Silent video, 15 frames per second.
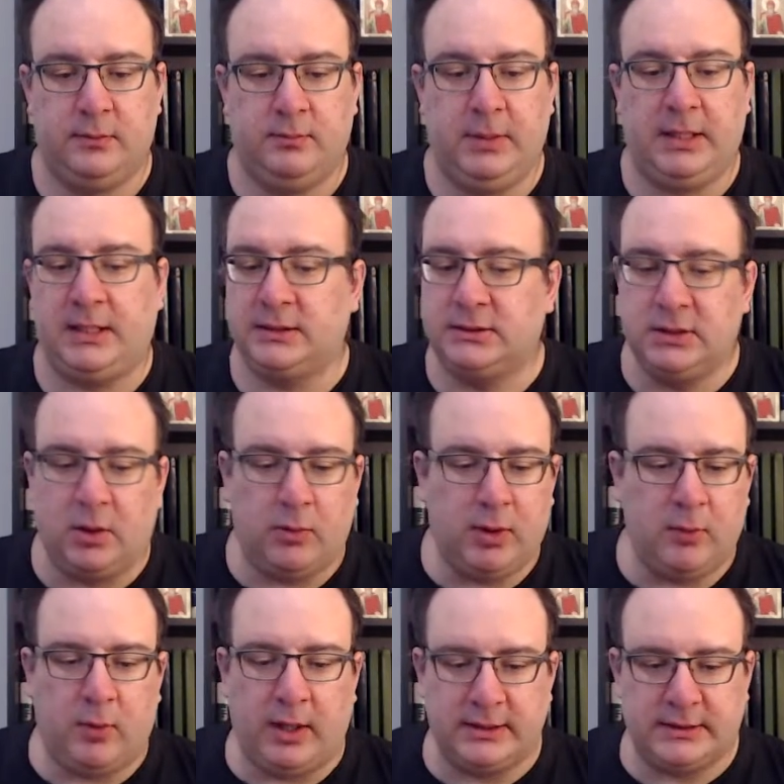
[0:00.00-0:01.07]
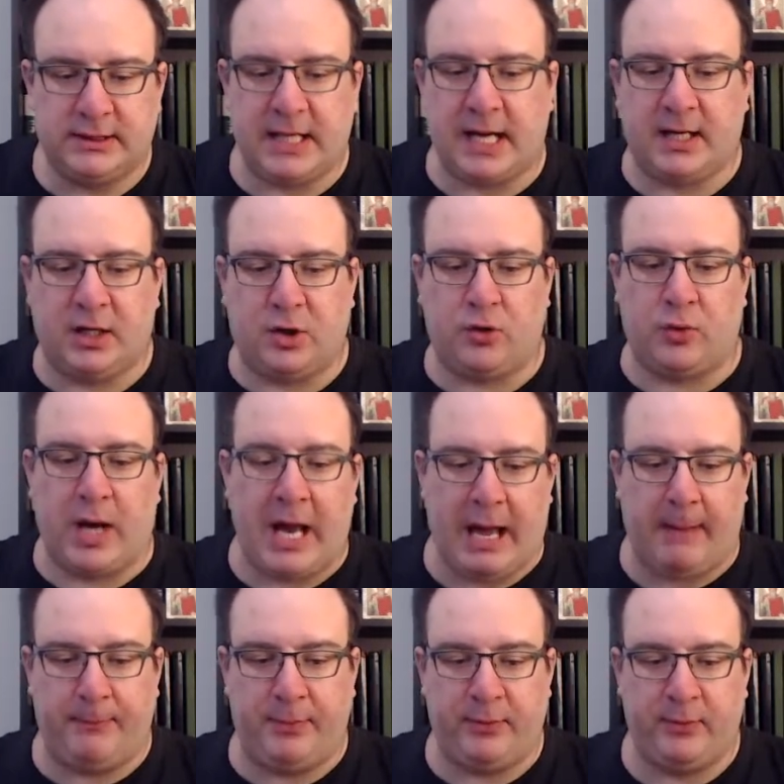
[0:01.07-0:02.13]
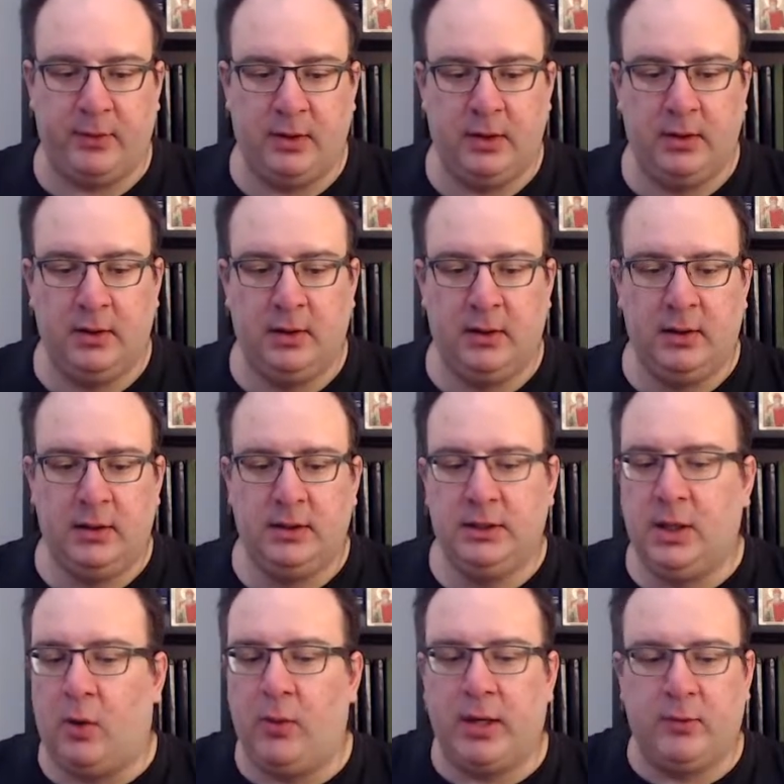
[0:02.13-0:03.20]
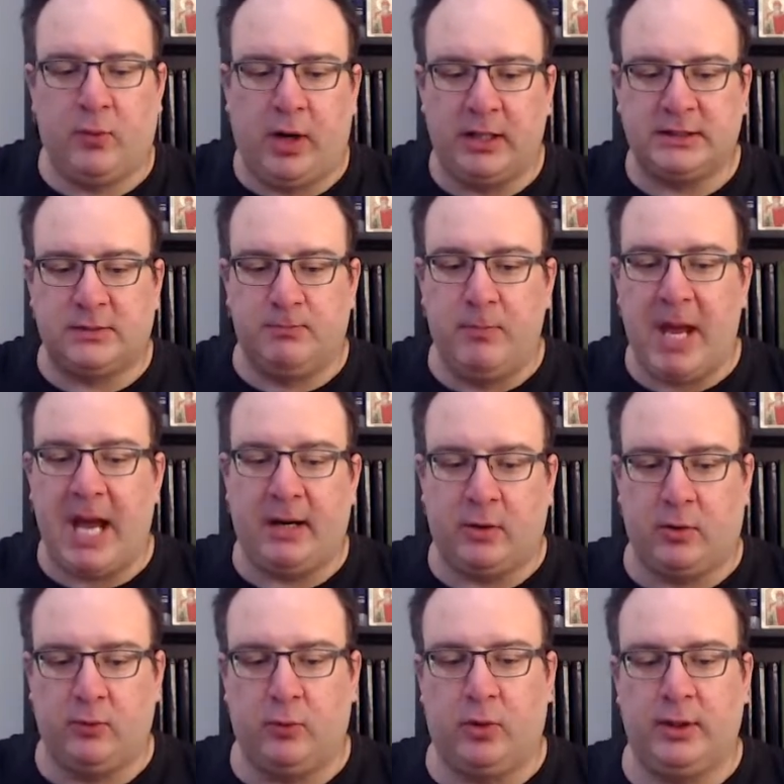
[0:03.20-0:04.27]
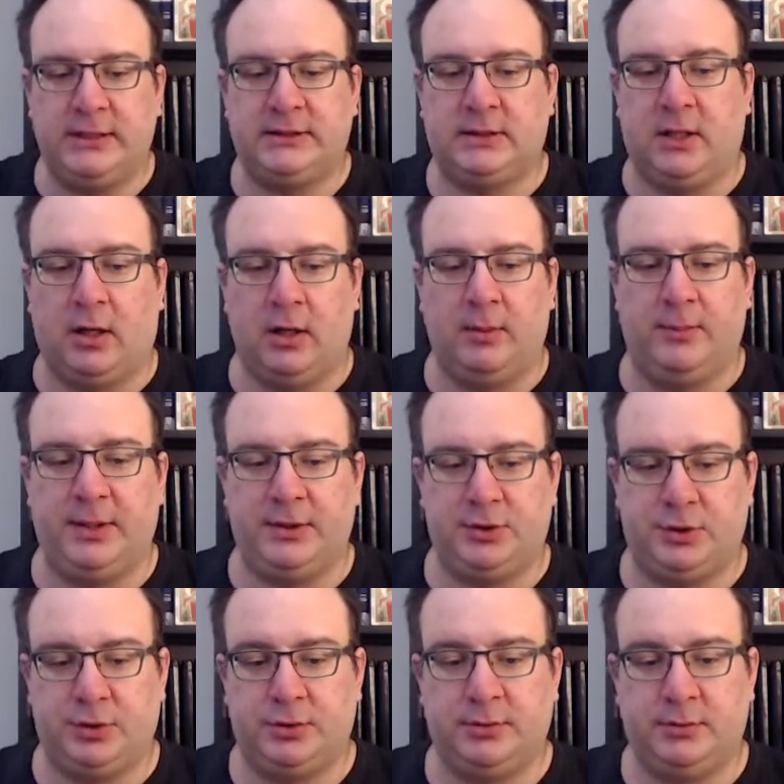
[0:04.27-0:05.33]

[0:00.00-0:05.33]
Because no one wants that crap. No one wants McElroy's garbage.